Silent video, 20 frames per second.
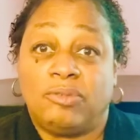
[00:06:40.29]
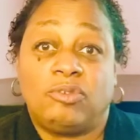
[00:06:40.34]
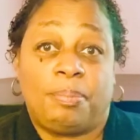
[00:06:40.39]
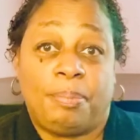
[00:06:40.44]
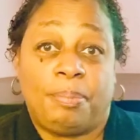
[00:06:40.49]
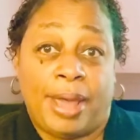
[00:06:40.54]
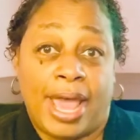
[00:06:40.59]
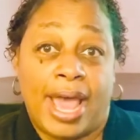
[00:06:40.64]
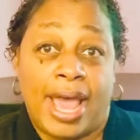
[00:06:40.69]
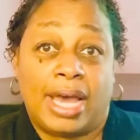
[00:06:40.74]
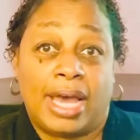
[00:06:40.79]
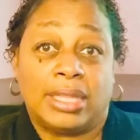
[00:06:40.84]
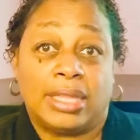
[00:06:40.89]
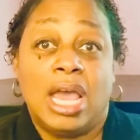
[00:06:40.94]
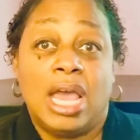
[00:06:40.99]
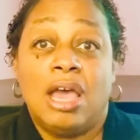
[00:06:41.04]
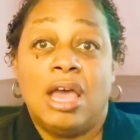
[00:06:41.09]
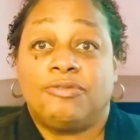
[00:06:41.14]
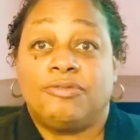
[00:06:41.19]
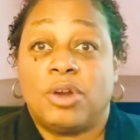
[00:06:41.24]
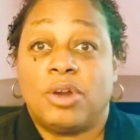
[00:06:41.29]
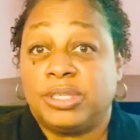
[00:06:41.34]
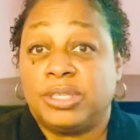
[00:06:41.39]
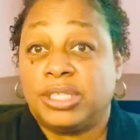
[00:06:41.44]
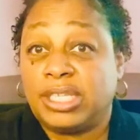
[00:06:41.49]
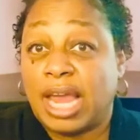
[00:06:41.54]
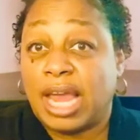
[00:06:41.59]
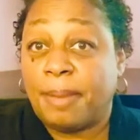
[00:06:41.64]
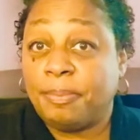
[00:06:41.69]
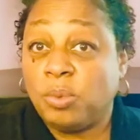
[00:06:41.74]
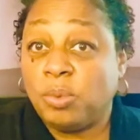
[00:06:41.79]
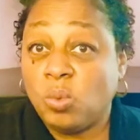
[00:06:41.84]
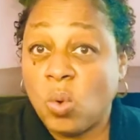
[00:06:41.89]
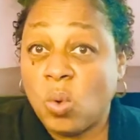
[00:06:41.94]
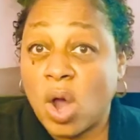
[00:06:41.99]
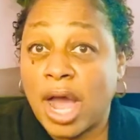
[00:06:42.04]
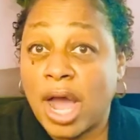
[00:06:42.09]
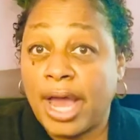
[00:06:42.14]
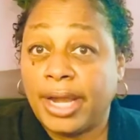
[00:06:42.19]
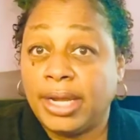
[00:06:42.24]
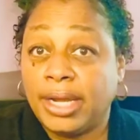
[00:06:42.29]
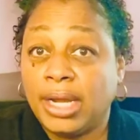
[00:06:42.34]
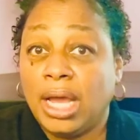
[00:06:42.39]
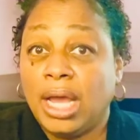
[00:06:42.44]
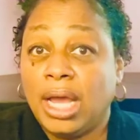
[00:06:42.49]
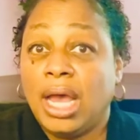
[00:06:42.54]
a path from step 1